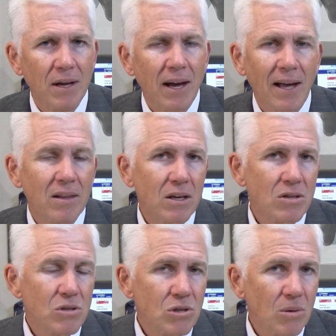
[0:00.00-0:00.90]
And the
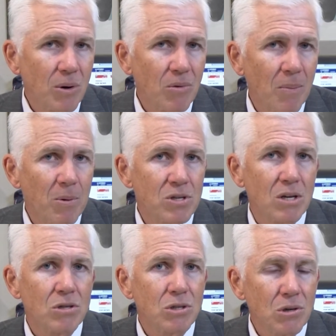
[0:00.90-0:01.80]
consumer
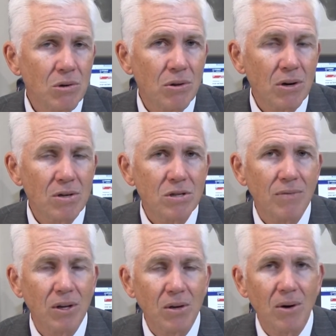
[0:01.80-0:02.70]
represents 2/3 of
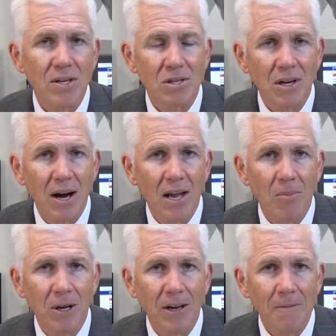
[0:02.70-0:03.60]
the U.S.
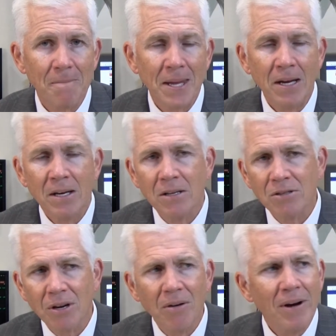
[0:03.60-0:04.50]
economy.
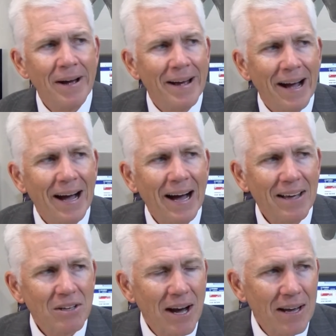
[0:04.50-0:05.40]
So
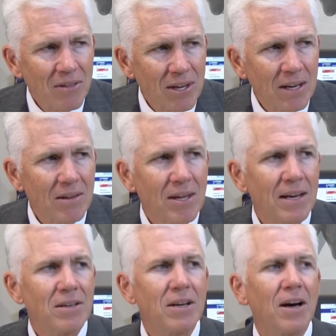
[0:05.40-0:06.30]
I think
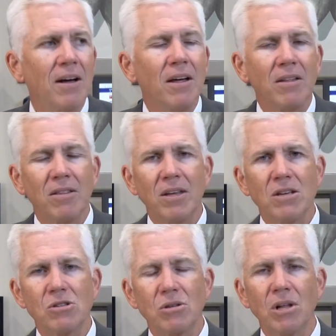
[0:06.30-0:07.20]
that
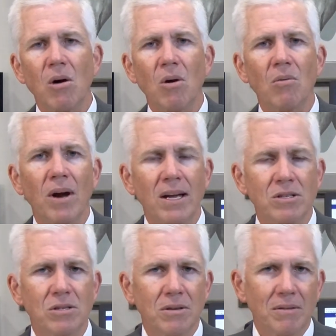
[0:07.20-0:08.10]
these lower
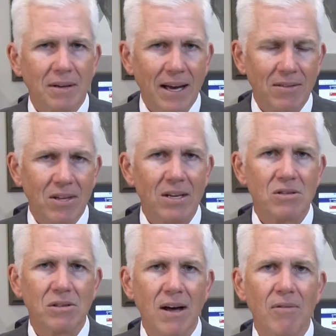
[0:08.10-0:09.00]
rates at these
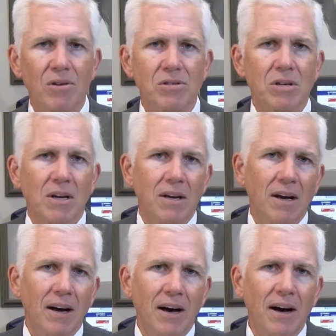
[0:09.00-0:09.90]
levels
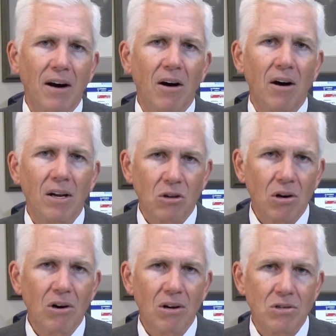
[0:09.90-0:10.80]
are
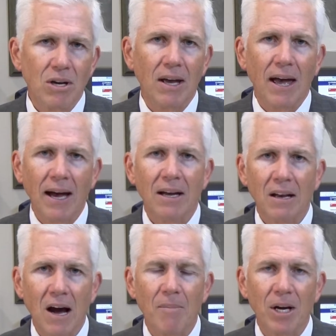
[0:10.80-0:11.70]
encouraging
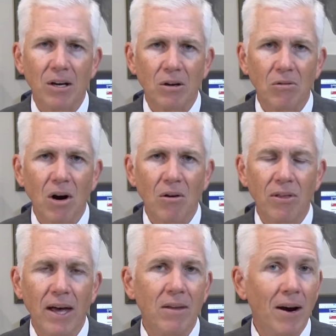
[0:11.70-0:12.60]
economic growth,
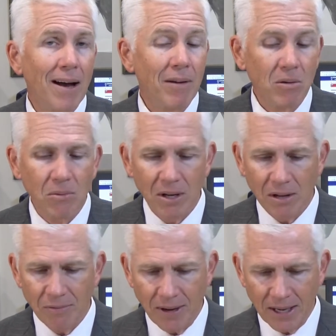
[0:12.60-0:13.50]
and they're having a real
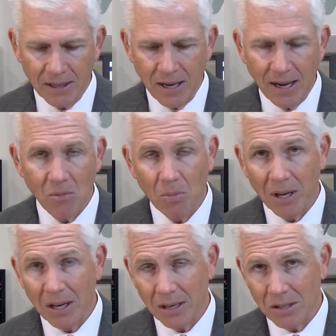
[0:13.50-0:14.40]
effect, and we're
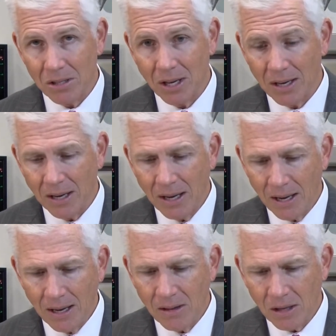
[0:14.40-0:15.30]
beginning to see it
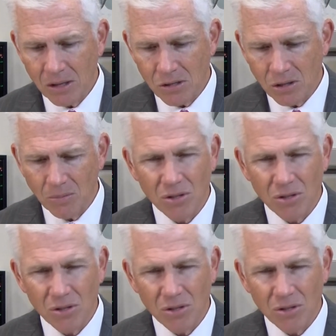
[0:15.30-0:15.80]
in the consumer.